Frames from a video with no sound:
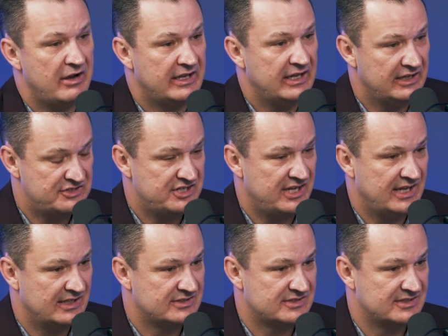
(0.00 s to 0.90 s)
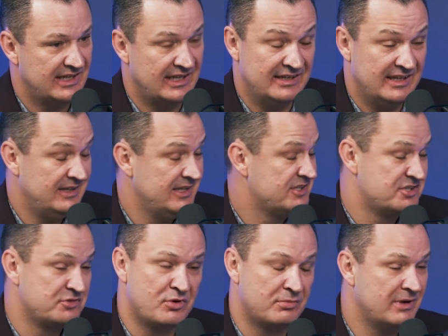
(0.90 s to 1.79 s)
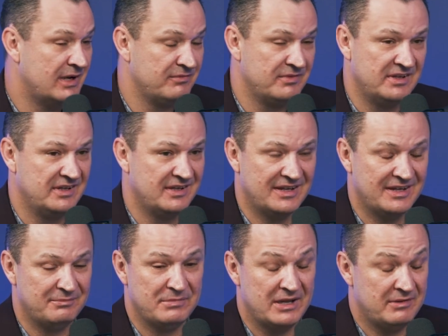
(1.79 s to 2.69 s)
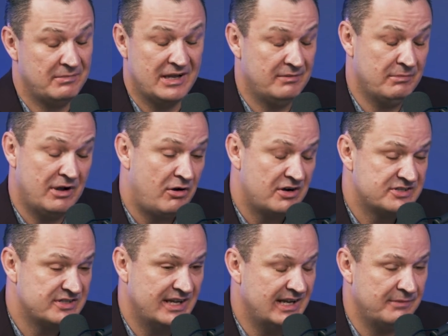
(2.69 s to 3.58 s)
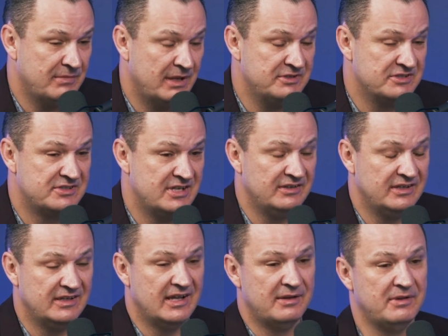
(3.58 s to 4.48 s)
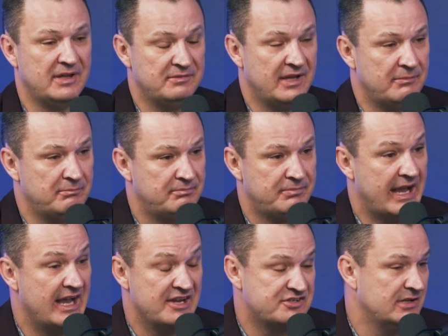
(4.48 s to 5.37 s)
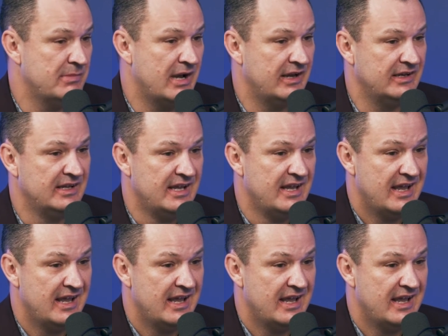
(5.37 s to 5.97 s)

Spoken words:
I get a chance, and this is where my heart's at. I'm just telling you, I'm passionate about it.